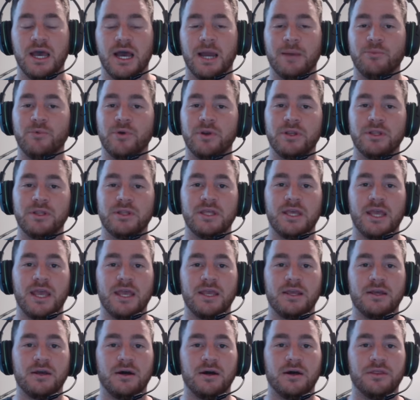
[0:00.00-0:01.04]
I'm running the
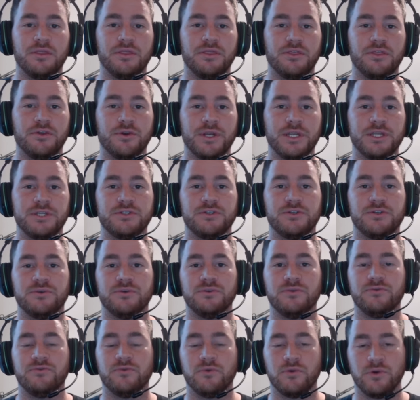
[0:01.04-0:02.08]
Acon
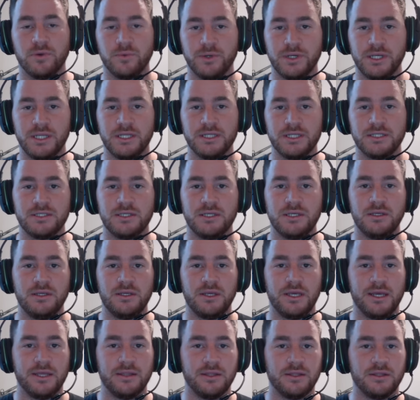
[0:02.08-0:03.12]
32 4-in-1
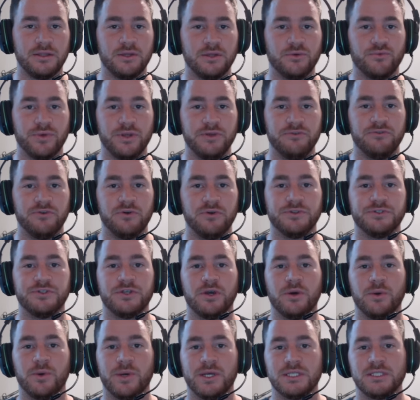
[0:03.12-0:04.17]
ESC and then the Revolt
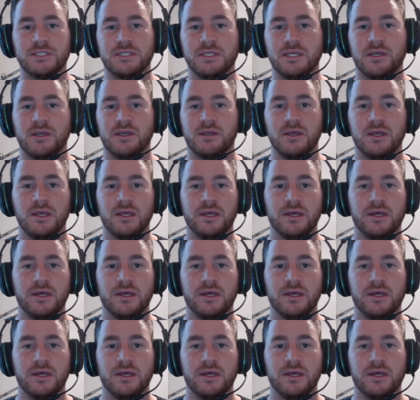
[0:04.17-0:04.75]
OSD.